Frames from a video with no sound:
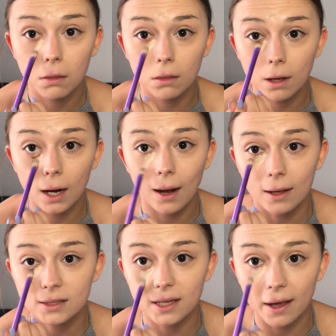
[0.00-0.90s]
the
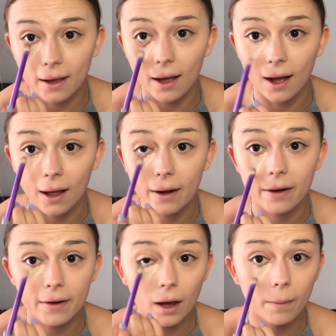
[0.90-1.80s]
classic
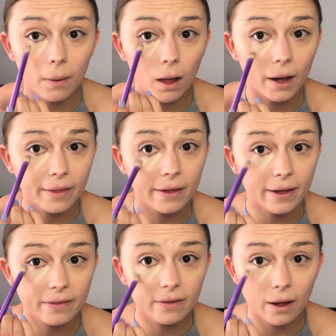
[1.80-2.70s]
and apply
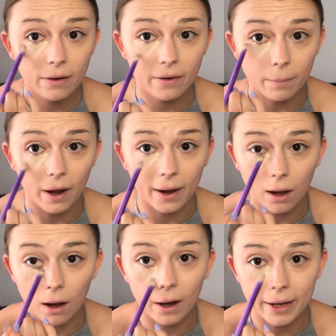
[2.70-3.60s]
this under my
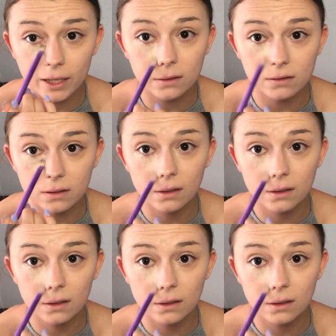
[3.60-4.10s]
eyes.